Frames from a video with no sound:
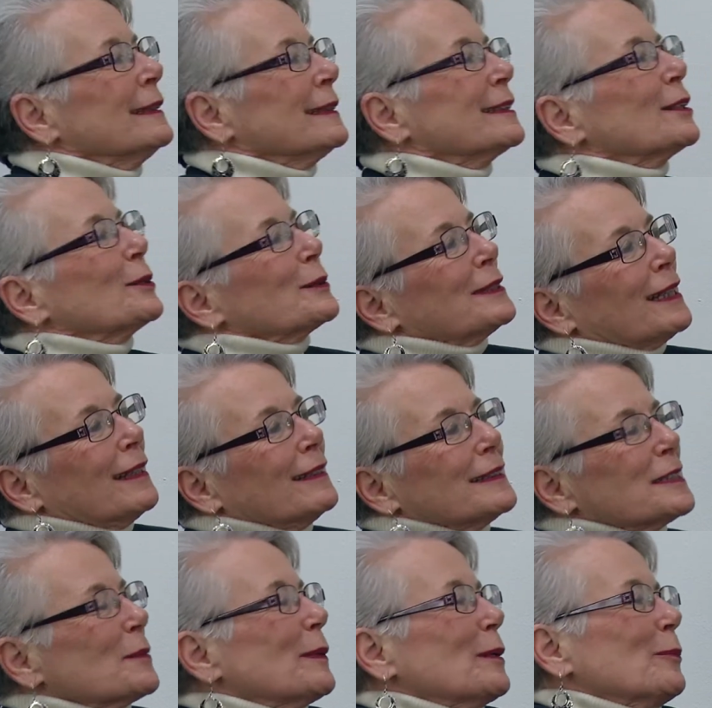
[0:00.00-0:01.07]
So tell
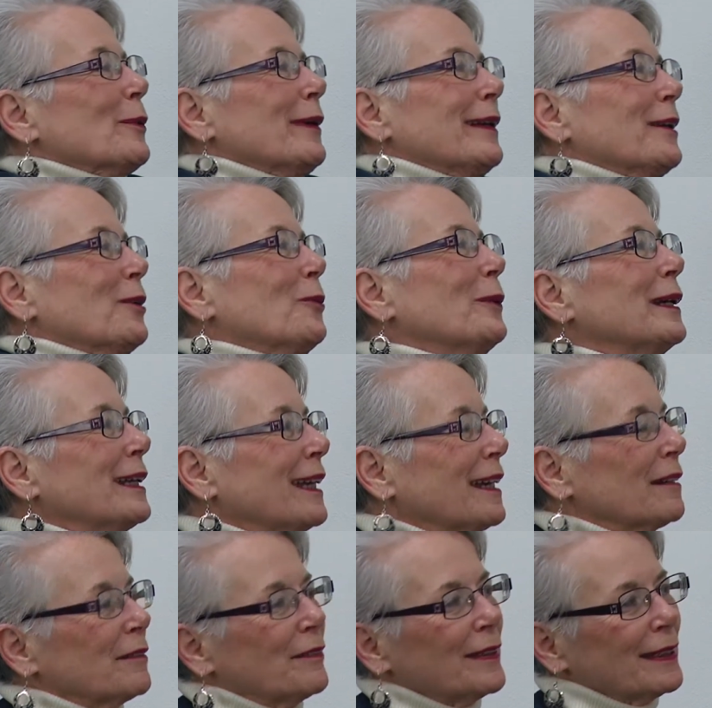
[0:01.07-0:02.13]
us about Breakin
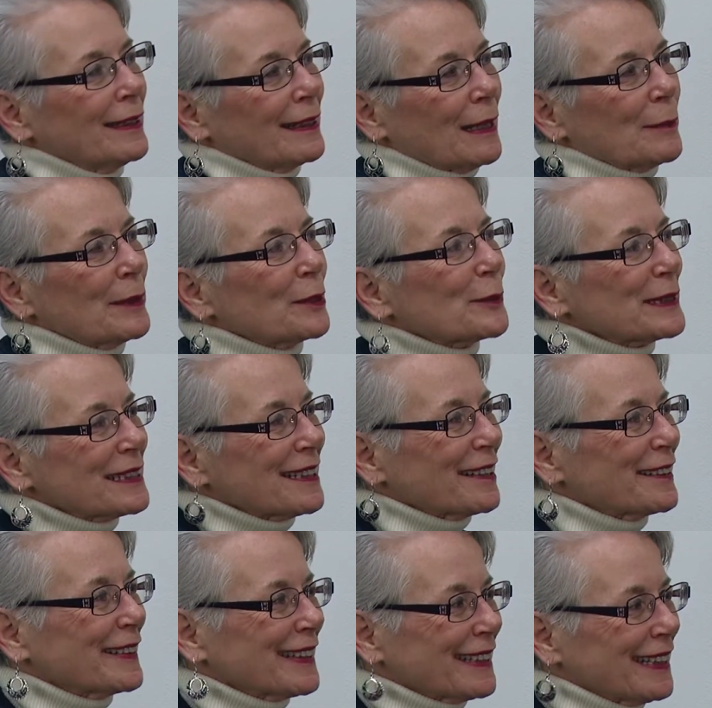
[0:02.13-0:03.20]
Cafe. I'm interested
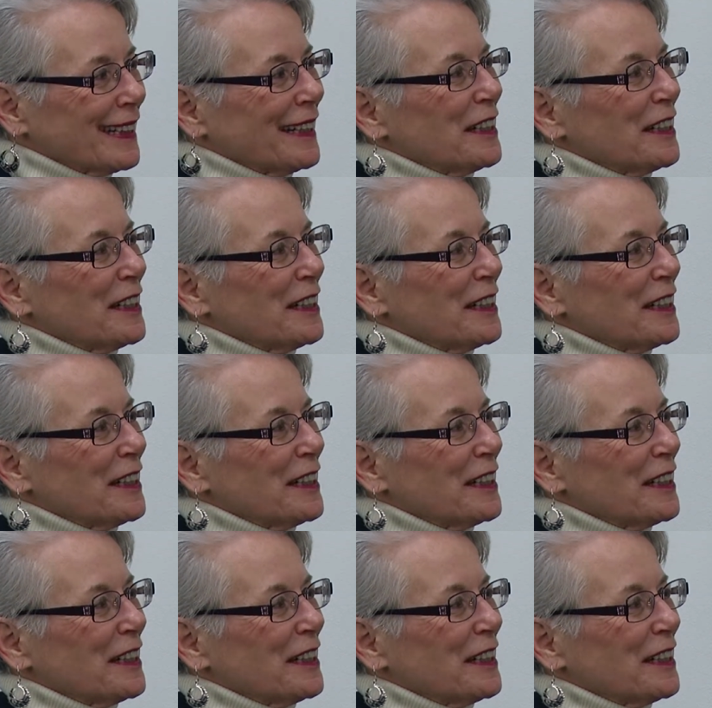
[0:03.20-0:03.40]
how you got that